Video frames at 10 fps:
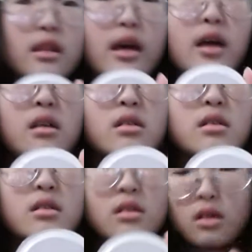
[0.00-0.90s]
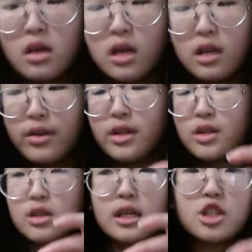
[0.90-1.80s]
that. And
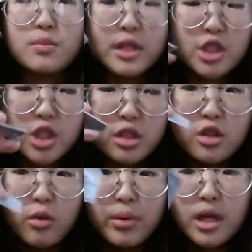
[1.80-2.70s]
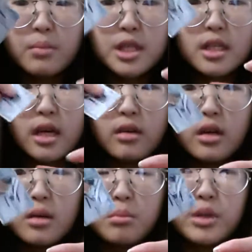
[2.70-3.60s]
then get your picture. Don't put it upside down.
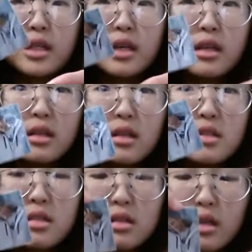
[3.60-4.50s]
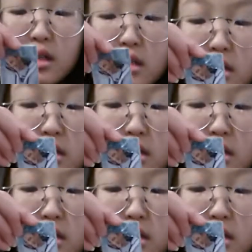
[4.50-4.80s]
Put it like this and